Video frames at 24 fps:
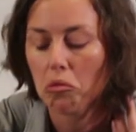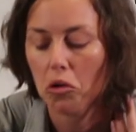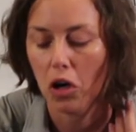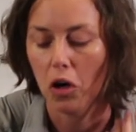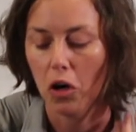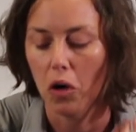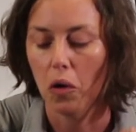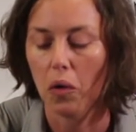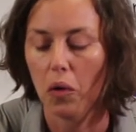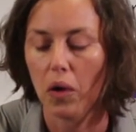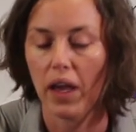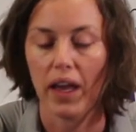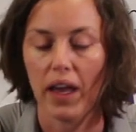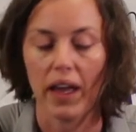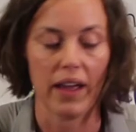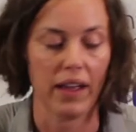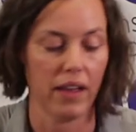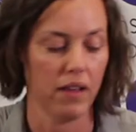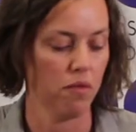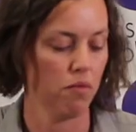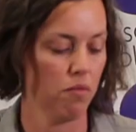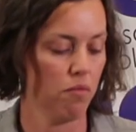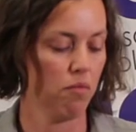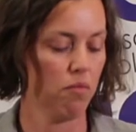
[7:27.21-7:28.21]
Okay.
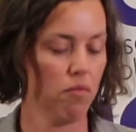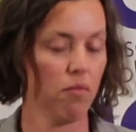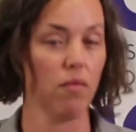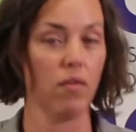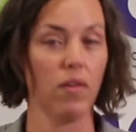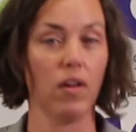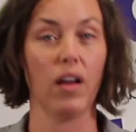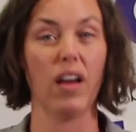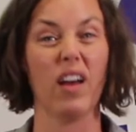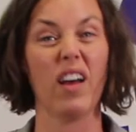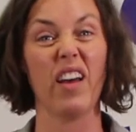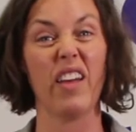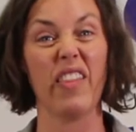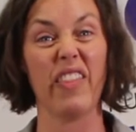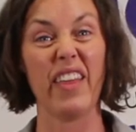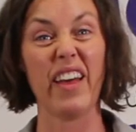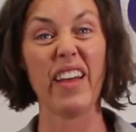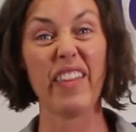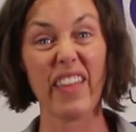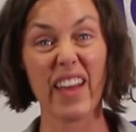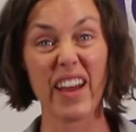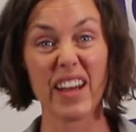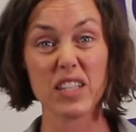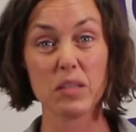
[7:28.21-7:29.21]

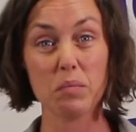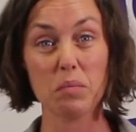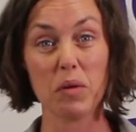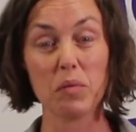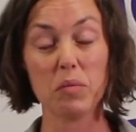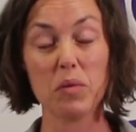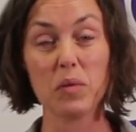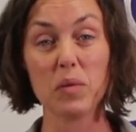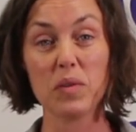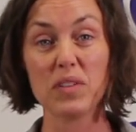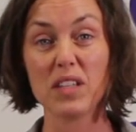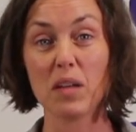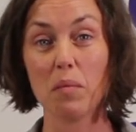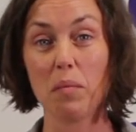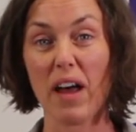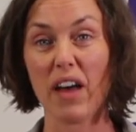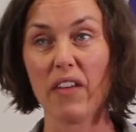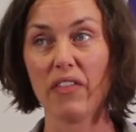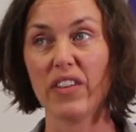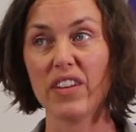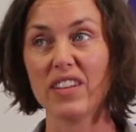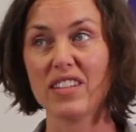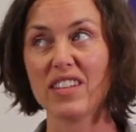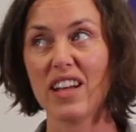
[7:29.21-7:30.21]
That last bubble was
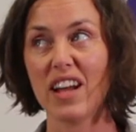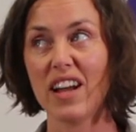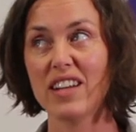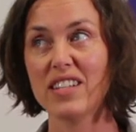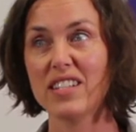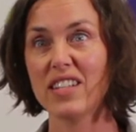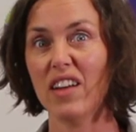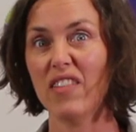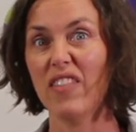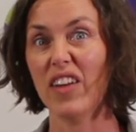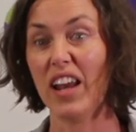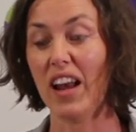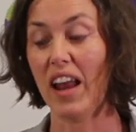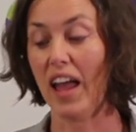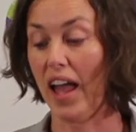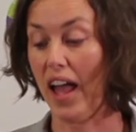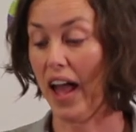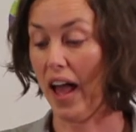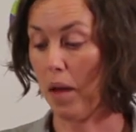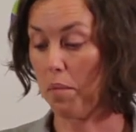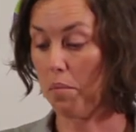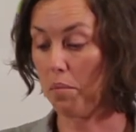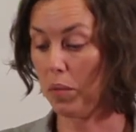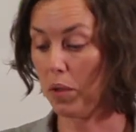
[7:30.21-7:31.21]
about the size of an
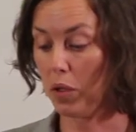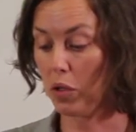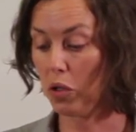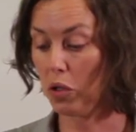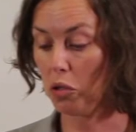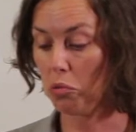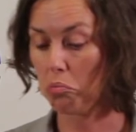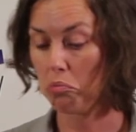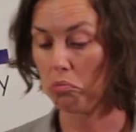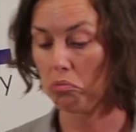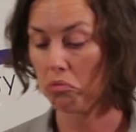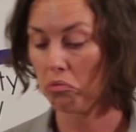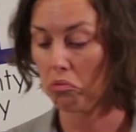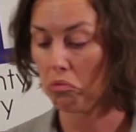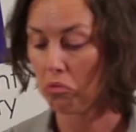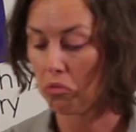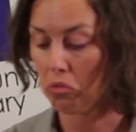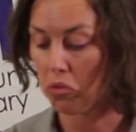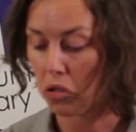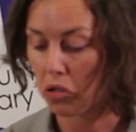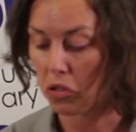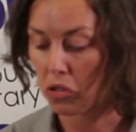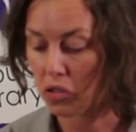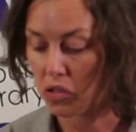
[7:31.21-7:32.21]
apple.
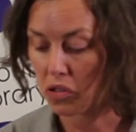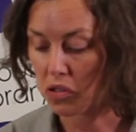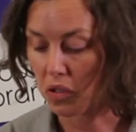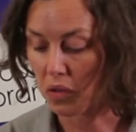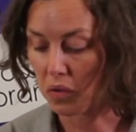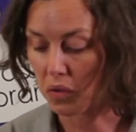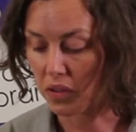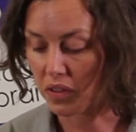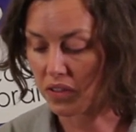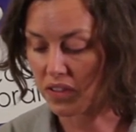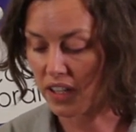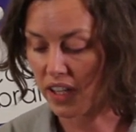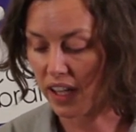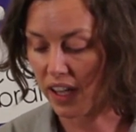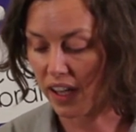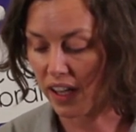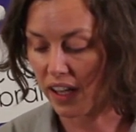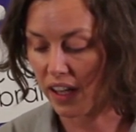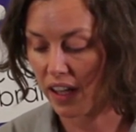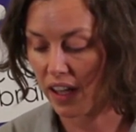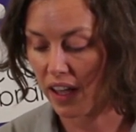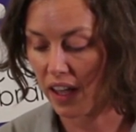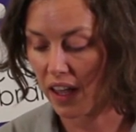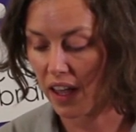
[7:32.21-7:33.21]
So we'll say
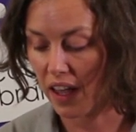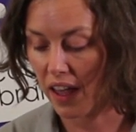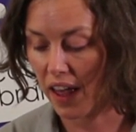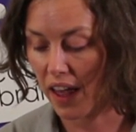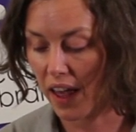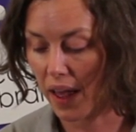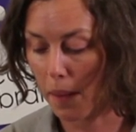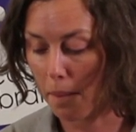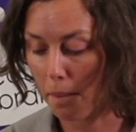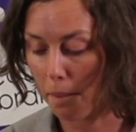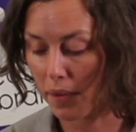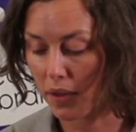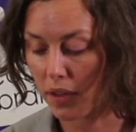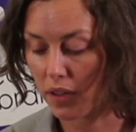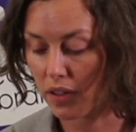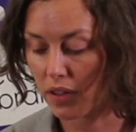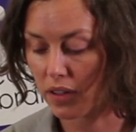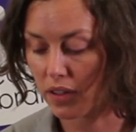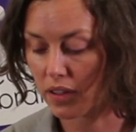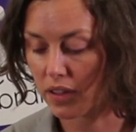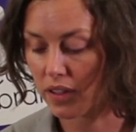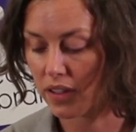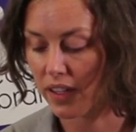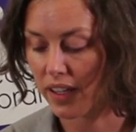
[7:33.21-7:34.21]

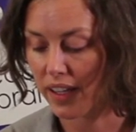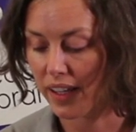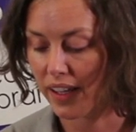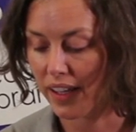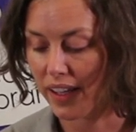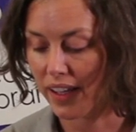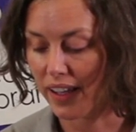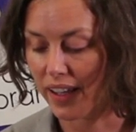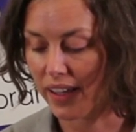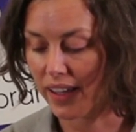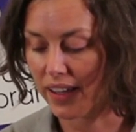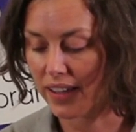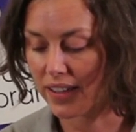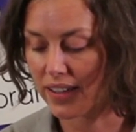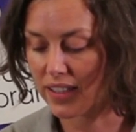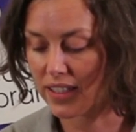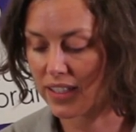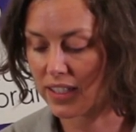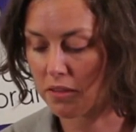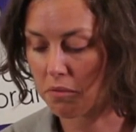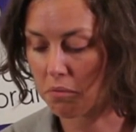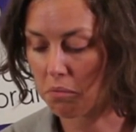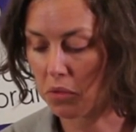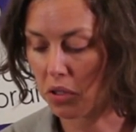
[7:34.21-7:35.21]
apple and
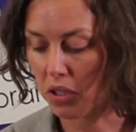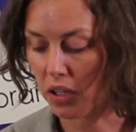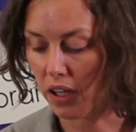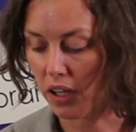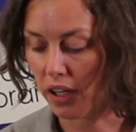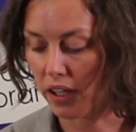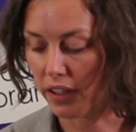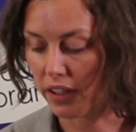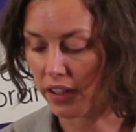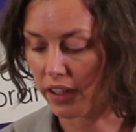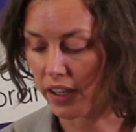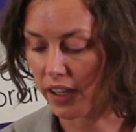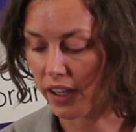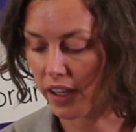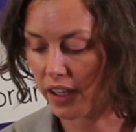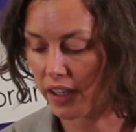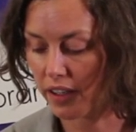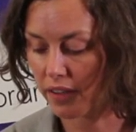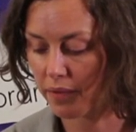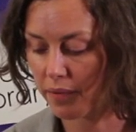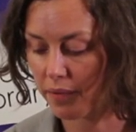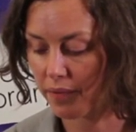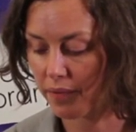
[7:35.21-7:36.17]
smaller.